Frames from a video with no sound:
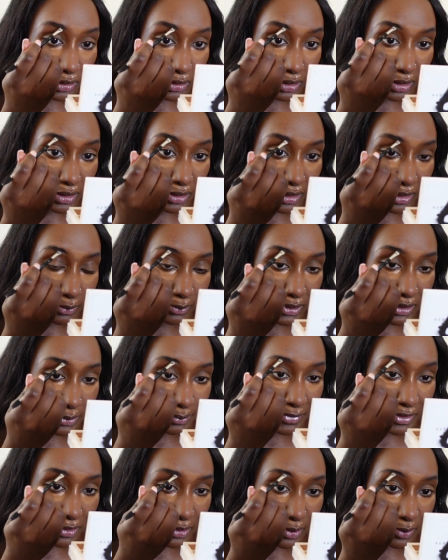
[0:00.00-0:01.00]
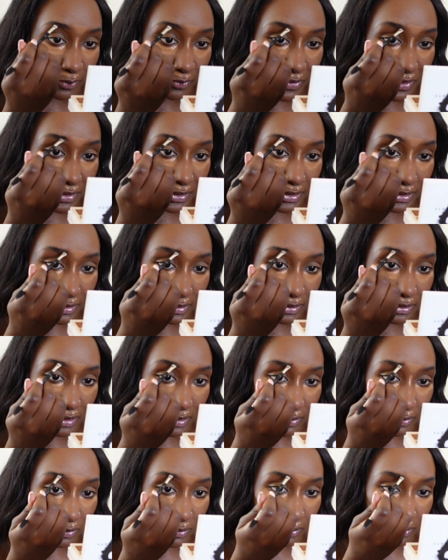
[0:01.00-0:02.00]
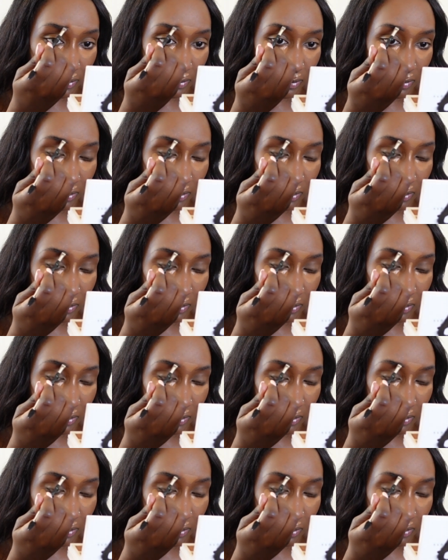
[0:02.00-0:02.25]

I like my makeup very subtle.